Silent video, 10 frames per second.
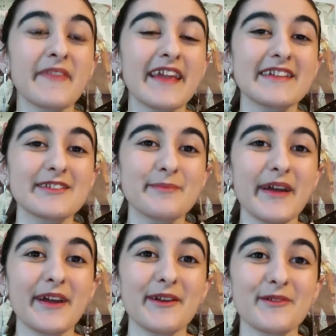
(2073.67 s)
It's
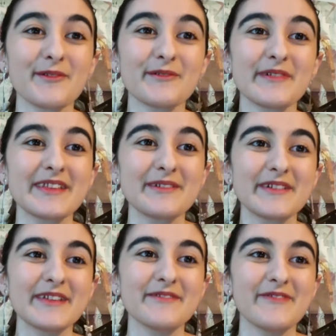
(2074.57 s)
been really,
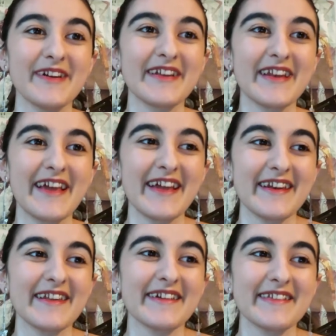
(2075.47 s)
really fun,
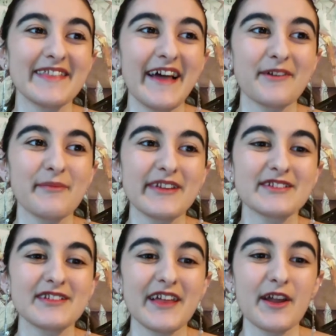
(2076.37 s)
and it allowed me
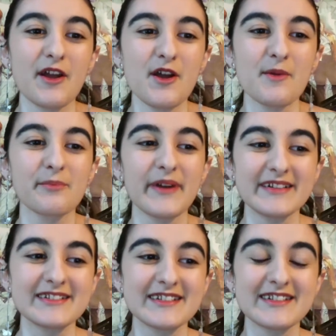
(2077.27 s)
to like
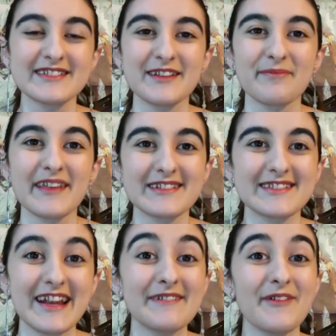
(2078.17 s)
branch into some things
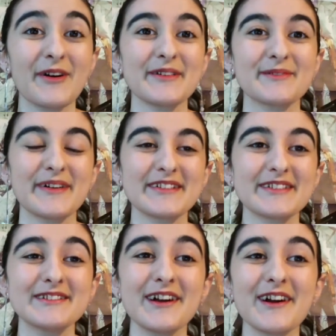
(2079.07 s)
that I've always wanted
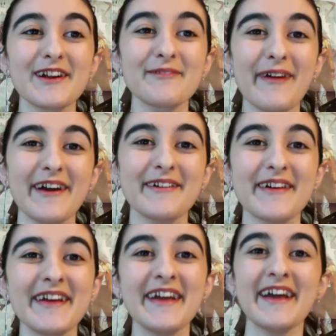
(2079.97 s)
to talk about,
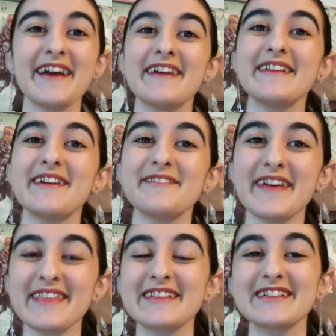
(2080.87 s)
and now I've
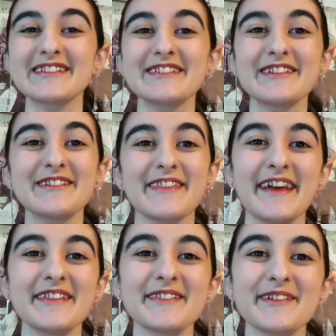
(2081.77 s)
had the chance to do
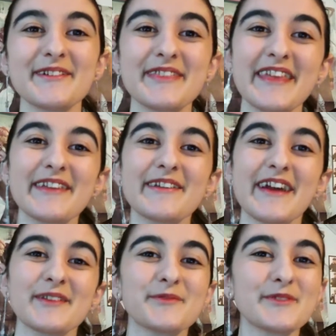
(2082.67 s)
that. So thank you
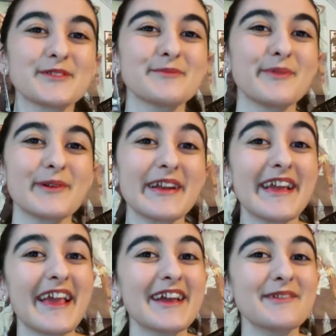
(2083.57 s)
guys for
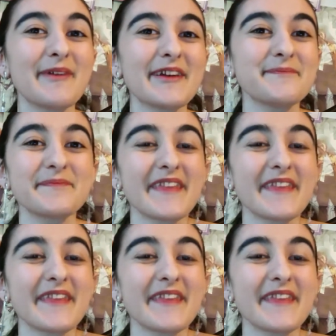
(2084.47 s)
supporting anime.